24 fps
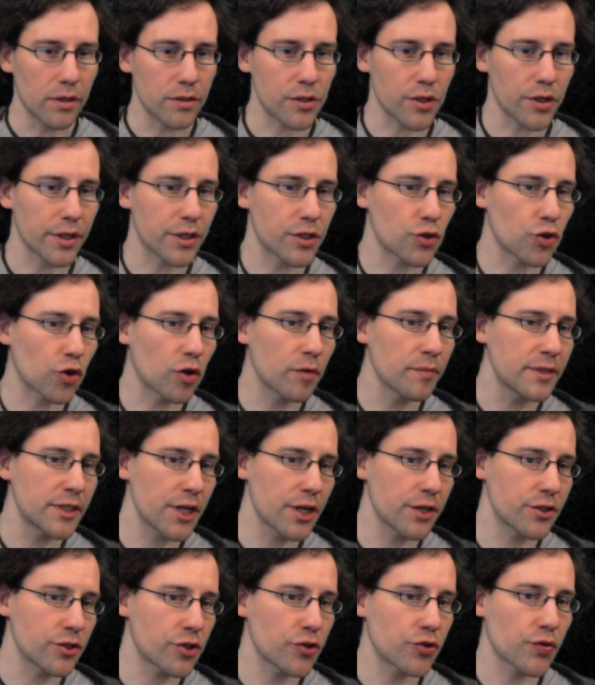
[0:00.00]
so like Storm
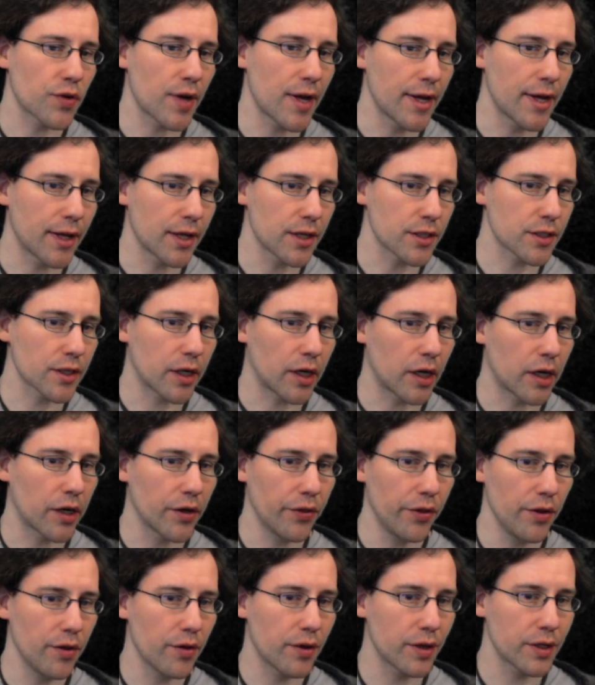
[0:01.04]
Chaser Drake is a
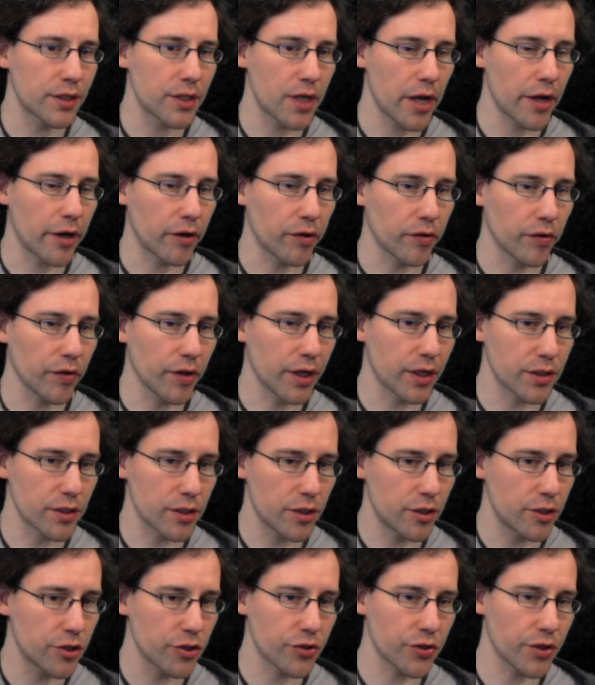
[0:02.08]
card that you can take early because
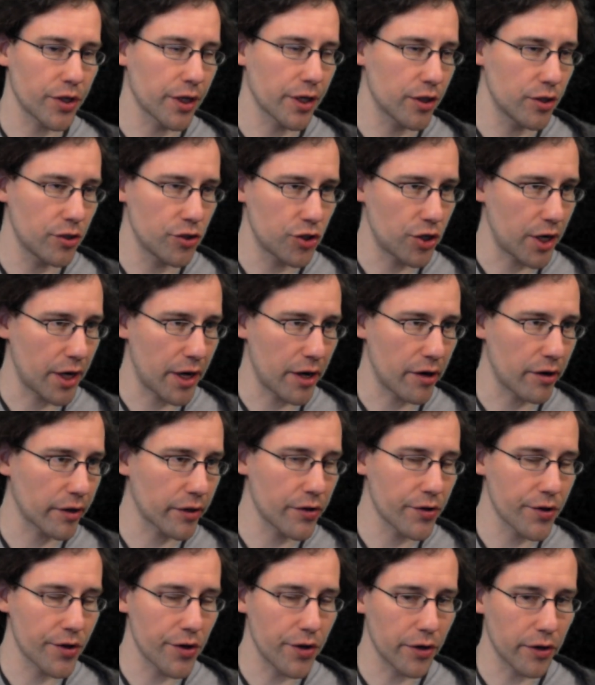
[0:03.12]
it's just like a
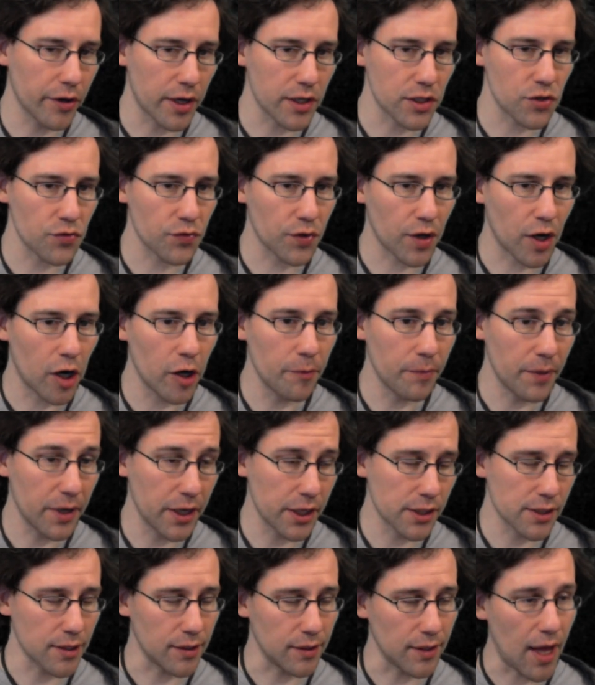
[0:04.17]
generically good aggressive card, but
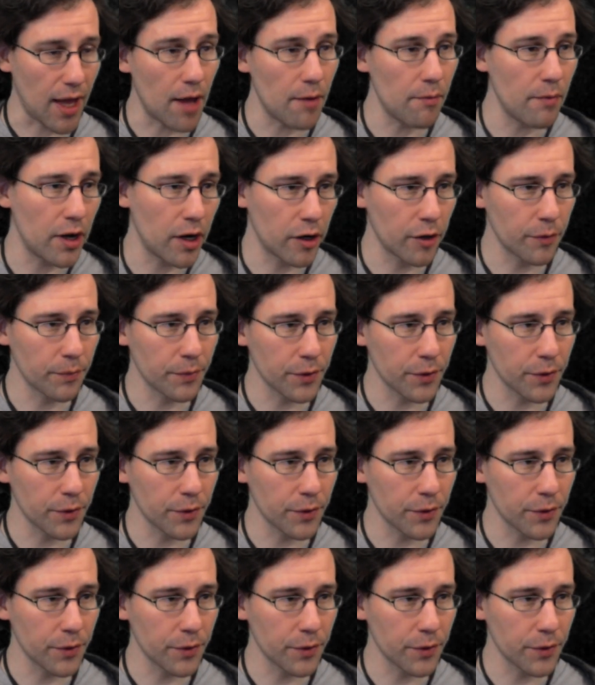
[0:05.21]
it's a lot better